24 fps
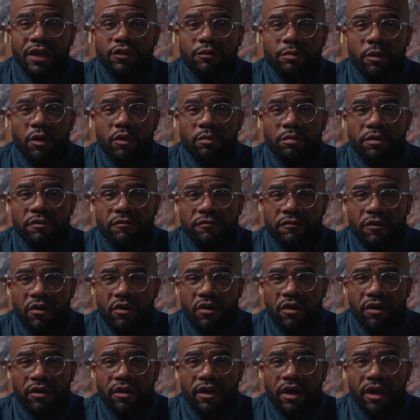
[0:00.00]
I spoke
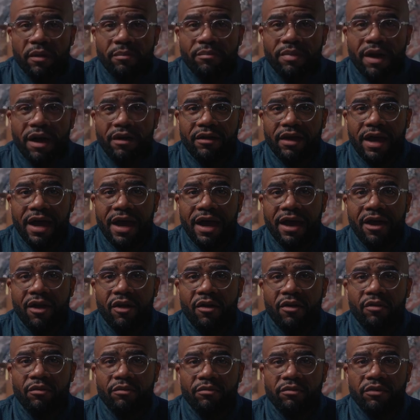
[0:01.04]
before about
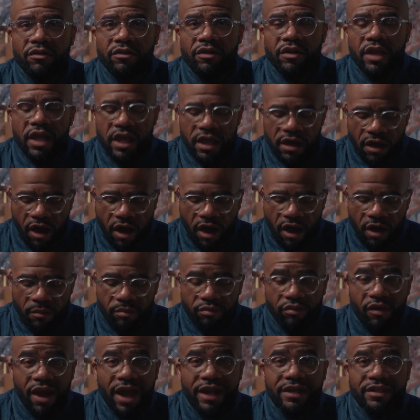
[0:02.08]
how, in our
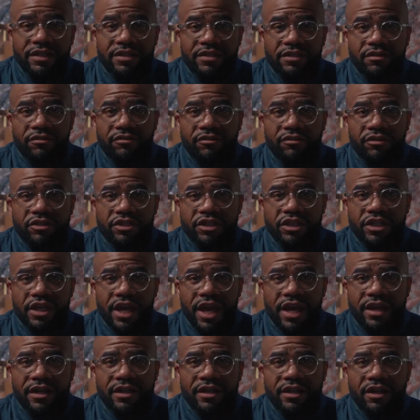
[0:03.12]
practice of
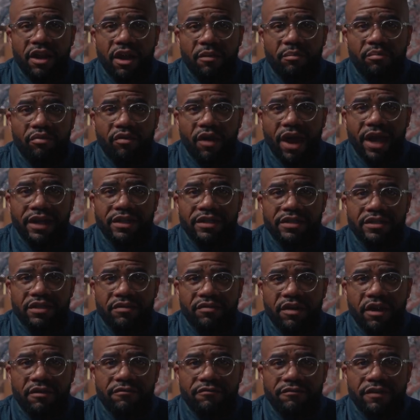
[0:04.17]
Christianity, our practice
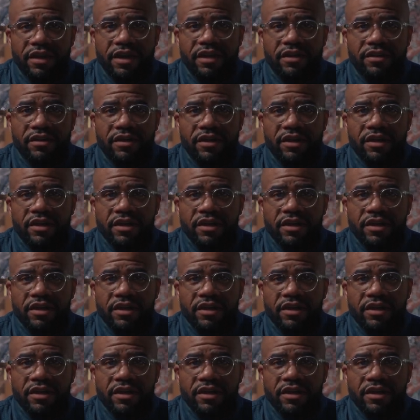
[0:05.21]
of our faith,